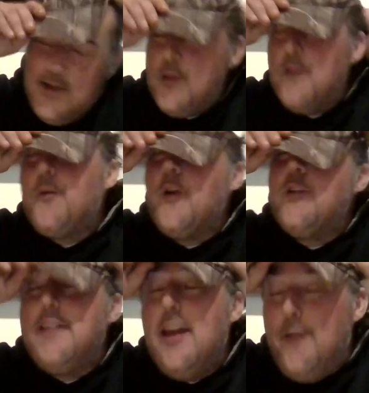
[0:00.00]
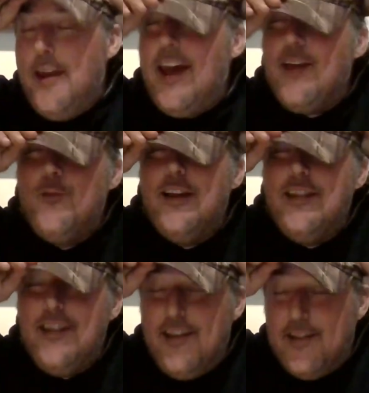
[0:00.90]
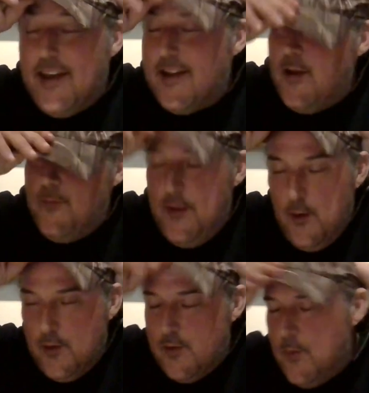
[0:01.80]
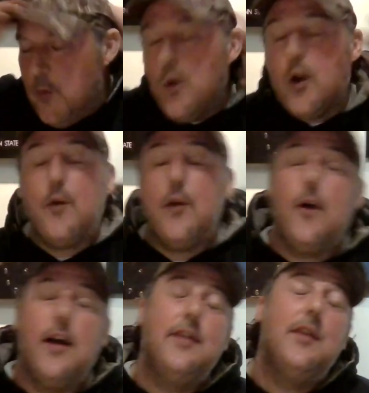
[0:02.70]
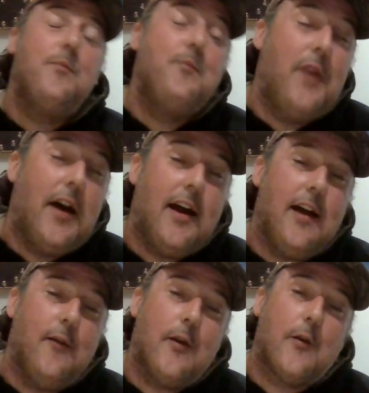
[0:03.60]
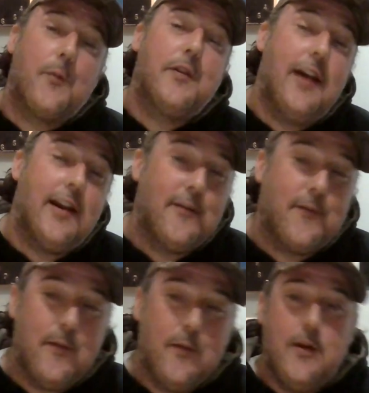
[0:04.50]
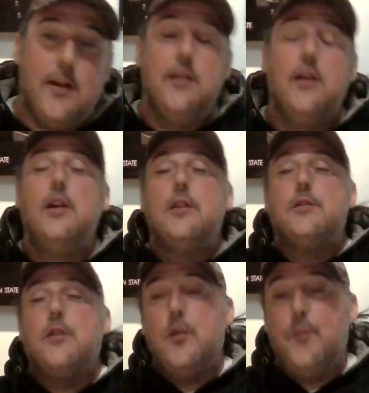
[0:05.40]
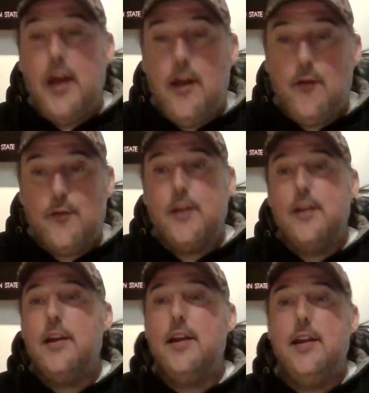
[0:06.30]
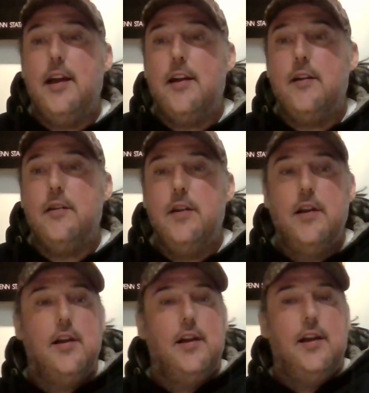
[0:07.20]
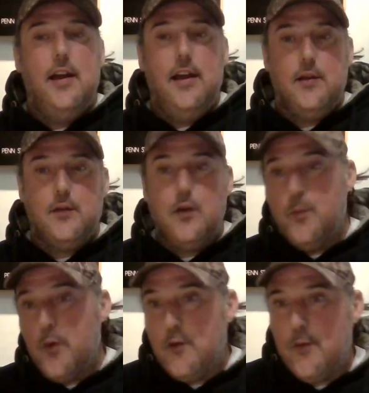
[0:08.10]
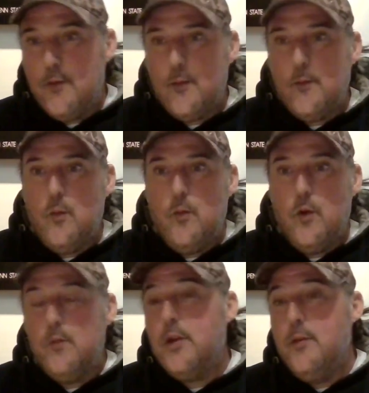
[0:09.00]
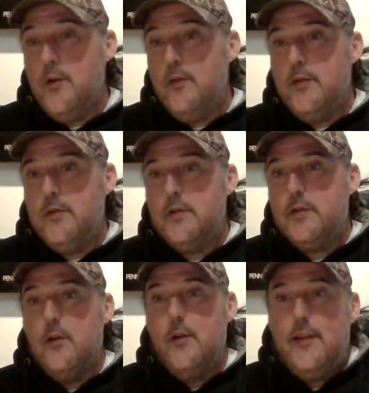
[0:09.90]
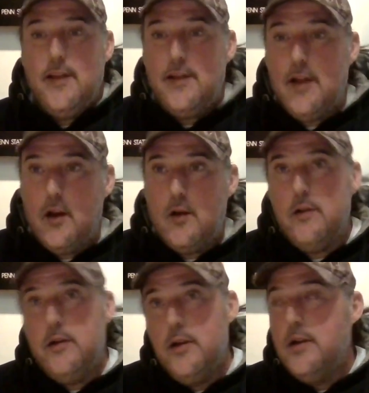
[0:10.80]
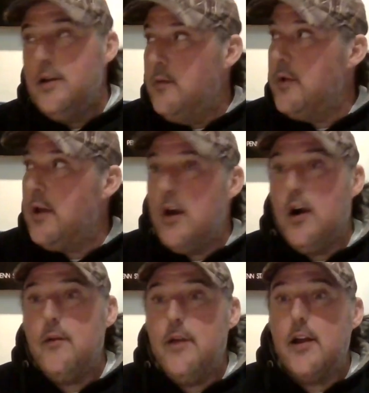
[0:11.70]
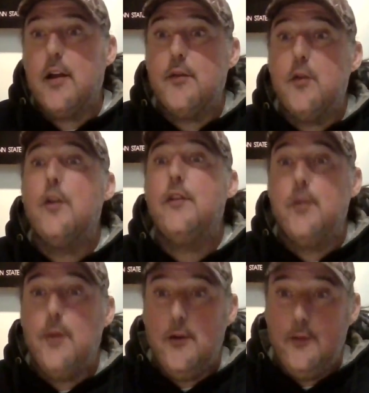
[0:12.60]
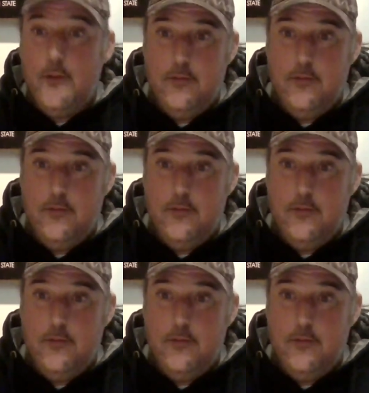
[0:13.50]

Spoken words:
the first day we had wind that kicked up the ocean, but where we went in the bay, we were protected from the wind. So the bay was really laid down. So the birds weren't really moving. So we'd sit there and we're like, oh, here comes an oyster boat.